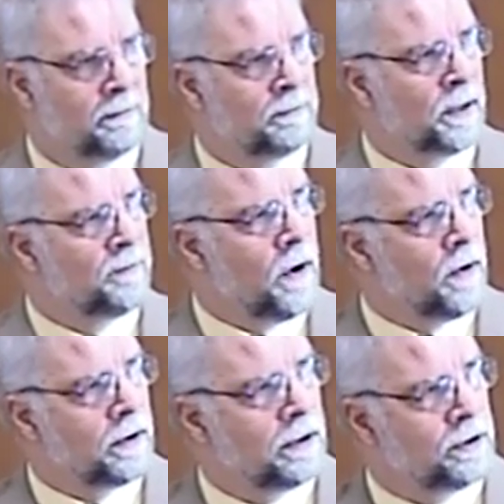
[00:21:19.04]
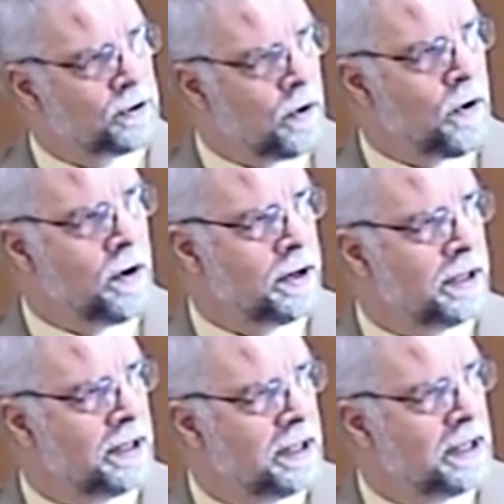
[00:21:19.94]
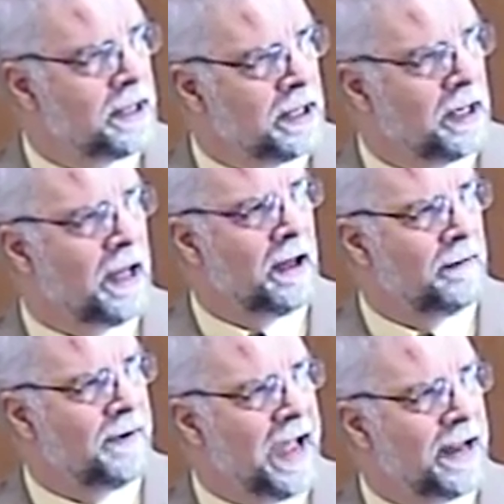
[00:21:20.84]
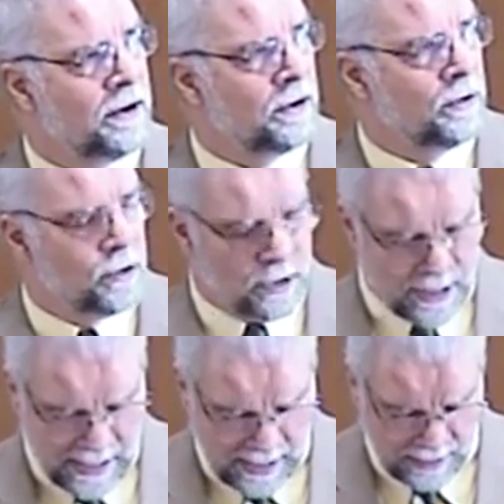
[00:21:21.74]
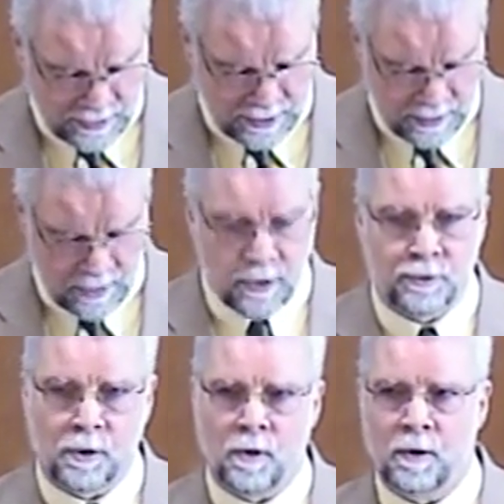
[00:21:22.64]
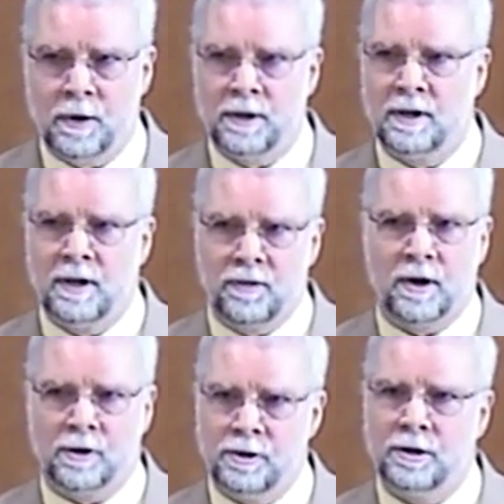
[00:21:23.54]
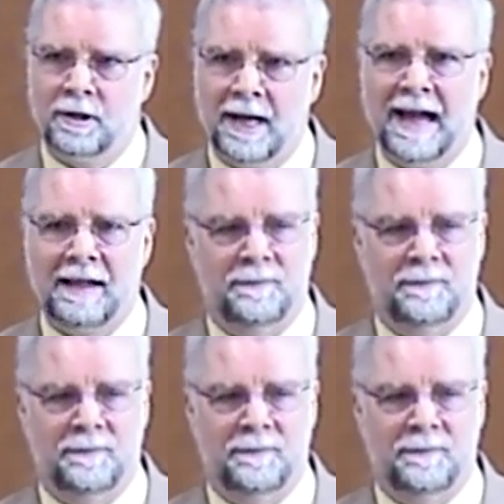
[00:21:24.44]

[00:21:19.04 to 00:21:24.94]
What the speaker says: Provoke toward love and good deeds, toward the good life.